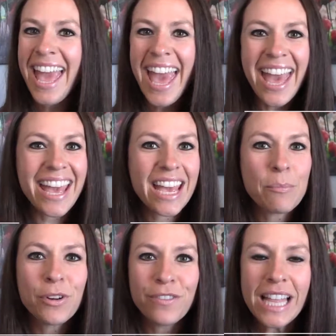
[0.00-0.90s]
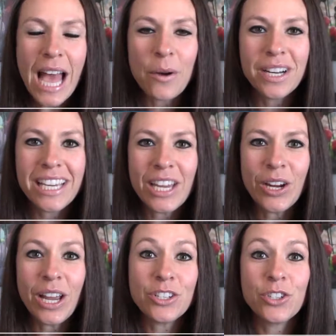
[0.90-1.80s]
Hey, Amber Vilhauer
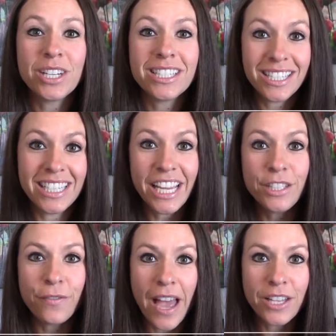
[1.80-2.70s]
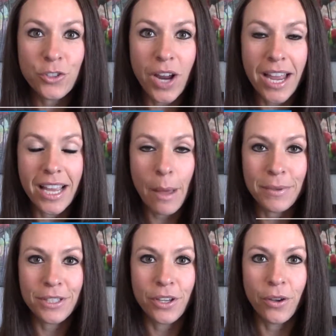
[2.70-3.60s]
here, and during today's Fast Track
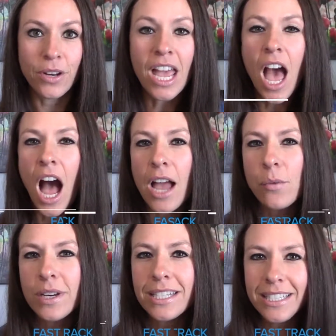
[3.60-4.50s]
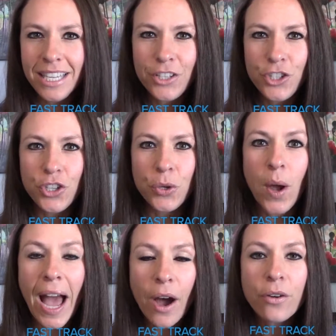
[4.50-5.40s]
episode, I want to teach you
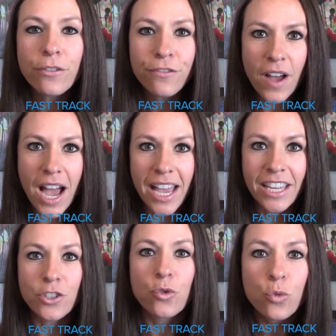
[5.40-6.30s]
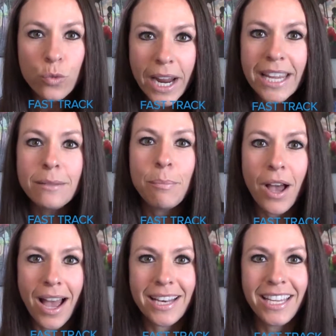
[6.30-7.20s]
how to find great
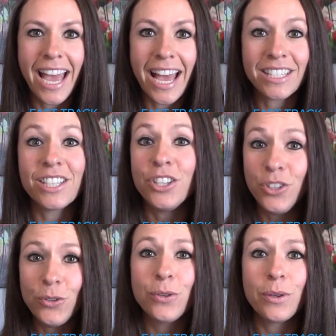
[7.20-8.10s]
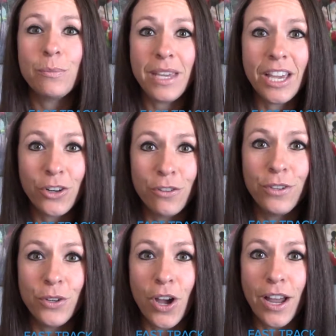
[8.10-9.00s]
podcasts that you can be
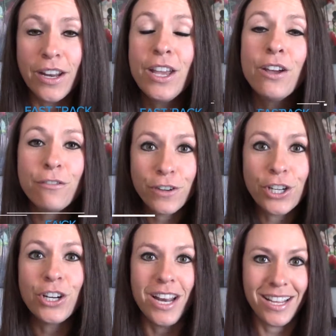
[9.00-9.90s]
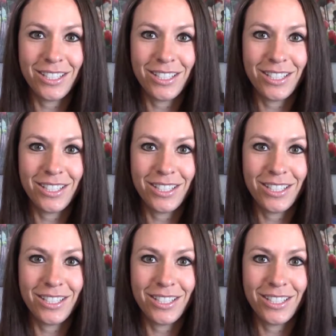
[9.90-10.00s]
interviewed on for your next